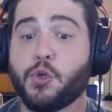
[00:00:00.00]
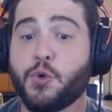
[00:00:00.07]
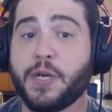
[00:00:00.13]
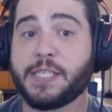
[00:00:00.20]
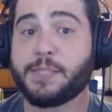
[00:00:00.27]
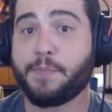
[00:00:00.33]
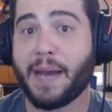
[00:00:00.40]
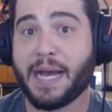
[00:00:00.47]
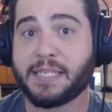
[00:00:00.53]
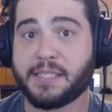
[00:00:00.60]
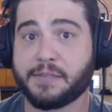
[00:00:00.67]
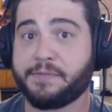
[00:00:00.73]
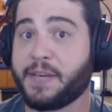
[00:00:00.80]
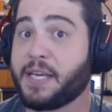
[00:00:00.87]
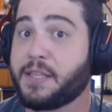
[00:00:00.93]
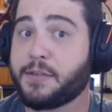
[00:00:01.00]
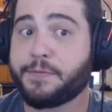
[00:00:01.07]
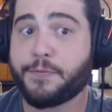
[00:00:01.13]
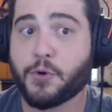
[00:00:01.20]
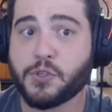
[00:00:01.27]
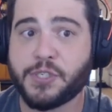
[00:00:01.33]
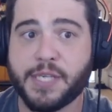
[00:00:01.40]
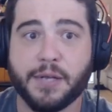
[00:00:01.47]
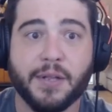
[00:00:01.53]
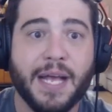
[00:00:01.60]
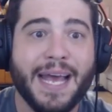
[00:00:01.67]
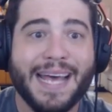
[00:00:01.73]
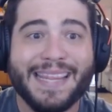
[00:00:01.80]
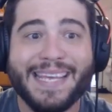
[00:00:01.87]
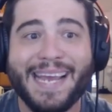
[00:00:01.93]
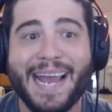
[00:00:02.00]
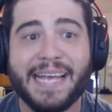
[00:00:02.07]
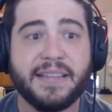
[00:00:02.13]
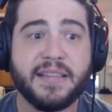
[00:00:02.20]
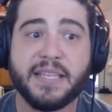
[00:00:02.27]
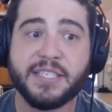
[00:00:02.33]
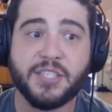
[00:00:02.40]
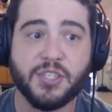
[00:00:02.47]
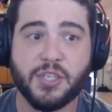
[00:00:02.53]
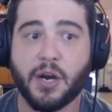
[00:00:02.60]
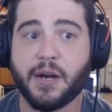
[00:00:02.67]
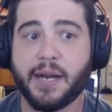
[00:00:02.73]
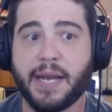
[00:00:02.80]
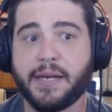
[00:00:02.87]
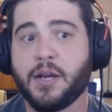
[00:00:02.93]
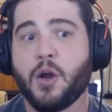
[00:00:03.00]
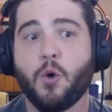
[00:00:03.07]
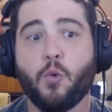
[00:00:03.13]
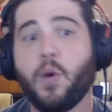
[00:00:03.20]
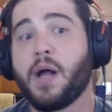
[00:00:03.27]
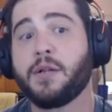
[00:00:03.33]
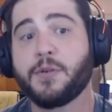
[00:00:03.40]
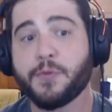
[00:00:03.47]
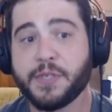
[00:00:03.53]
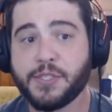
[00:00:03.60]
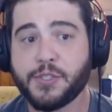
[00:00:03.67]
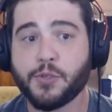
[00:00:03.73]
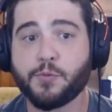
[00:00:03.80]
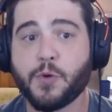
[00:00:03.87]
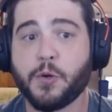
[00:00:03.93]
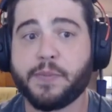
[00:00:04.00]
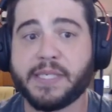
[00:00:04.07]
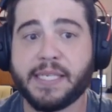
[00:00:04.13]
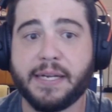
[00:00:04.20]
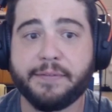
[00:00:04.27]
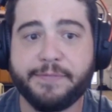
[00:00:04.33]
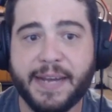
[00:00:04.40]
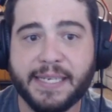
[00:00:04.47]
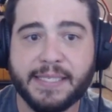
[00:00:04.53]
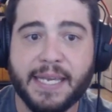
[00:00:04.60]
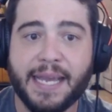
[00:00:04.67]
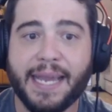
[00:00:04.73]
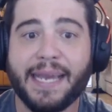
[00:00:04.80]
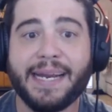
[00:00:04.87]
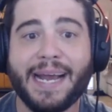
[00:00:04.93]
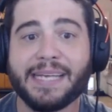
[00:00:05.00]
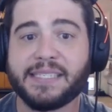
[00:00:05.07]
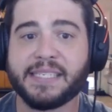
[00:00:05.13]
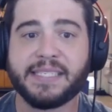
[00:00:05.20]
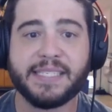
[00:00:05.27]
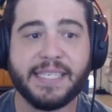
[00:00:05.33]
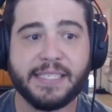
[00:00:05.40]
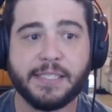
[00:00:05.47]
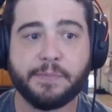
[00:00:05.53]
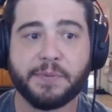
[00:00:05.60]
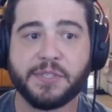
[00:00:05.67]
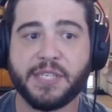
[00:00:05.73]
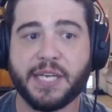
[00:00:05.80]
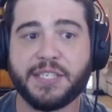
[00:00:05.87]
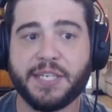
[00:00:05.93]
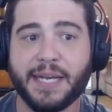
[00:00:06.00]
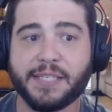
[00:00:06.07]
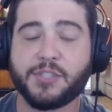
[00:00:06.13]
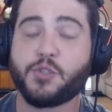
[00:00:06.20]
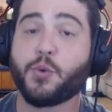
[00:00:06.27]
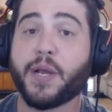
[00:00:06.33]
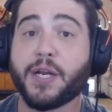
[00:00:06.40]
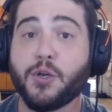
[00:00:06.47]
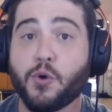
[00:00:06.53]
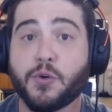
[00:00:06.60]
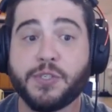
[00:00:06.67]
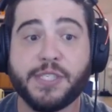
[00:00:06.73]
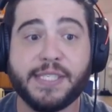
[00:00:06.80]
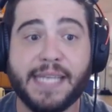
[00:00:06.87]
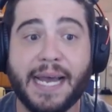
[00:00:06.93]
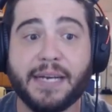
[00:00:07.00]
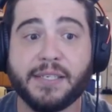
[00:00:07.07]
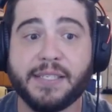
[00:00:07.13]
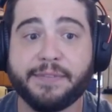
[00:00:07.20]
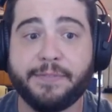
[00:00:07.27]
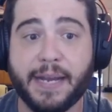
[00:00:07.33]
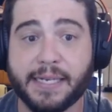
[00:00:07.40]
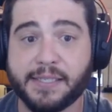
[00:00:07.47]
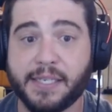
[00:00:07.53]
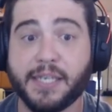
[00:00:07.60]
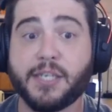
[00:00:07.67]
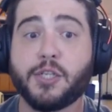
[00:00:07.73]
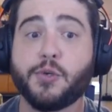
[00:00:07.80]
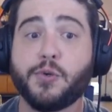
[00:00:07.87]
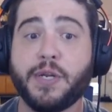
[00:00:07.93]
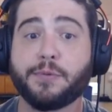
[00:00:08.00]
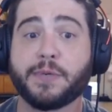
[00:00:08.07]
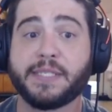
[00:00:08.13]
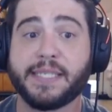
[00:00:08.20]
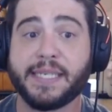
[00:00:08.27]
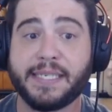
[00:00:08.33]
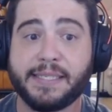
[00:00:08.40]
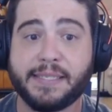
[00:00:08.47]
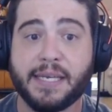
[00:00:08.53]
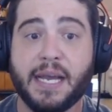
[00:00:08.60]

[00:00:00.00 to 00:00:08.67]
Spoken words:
his passive in the 4th skill, the Endless Starlight. While Crystal Robe is in effect, it has a 60% chance to ignore status effects, including resist,